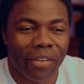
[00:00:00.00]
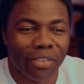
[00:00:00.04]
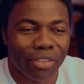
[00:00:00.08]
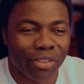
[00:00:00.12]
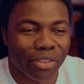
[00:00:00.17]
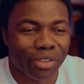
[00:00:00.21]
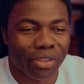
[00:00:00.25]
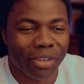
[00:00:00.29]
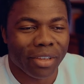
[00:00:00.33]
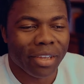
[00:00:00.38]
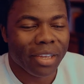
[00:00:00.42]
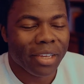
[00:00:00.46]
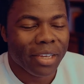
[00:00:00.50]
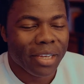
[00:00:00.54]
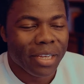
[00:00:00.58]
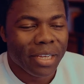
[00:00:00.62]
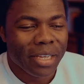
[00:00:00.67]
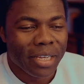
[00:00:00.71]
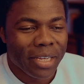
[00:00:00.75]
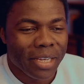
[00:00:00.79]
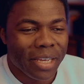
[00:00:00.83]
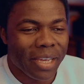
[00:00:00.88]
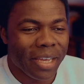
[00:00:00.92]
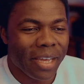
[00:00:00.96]
on
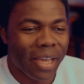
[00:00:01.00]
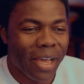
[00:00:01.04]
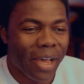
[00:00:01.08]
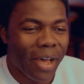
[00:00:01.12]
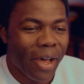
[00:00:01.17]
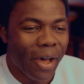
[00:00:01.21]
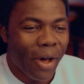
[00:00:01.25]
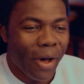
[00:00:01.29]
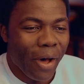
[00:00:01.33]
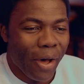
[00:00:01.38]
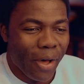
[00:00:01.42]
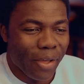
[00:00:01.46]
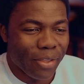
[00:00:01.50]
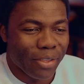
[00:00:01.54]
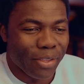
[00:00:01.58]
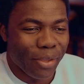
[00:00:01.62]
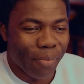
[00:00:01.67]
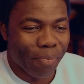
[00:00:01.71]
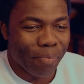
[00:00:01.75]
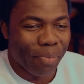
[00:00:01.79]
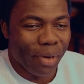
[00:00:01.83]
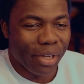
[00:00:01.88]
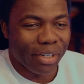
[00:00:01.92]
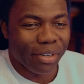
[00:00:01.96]

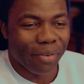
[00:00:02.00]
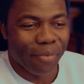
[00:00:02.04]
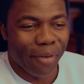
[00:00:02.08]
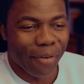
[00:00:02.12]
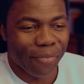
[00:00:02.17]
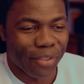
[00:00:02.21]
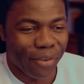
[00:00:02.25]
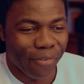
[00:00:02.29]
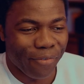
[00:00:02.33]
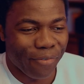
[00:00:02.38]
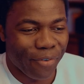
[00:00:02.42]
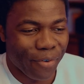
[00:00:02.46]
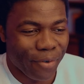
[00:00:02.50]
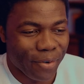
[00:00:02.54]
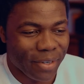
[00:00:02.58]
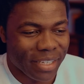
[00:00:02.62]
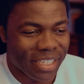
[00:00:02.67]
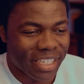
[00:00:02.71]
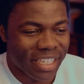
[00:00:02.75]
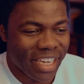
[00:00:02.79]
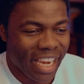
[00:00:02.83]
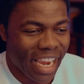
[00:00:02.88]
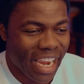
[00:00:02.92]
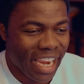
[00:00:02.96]
the bottom of the
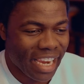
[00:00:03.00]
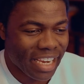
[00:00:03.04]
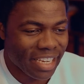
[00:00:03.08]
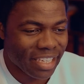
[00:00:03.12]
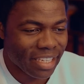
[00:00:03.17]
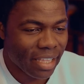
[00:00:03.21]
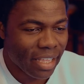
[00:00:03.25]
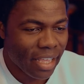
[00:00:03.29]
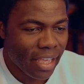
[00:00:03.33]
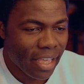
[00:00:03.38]
food chain.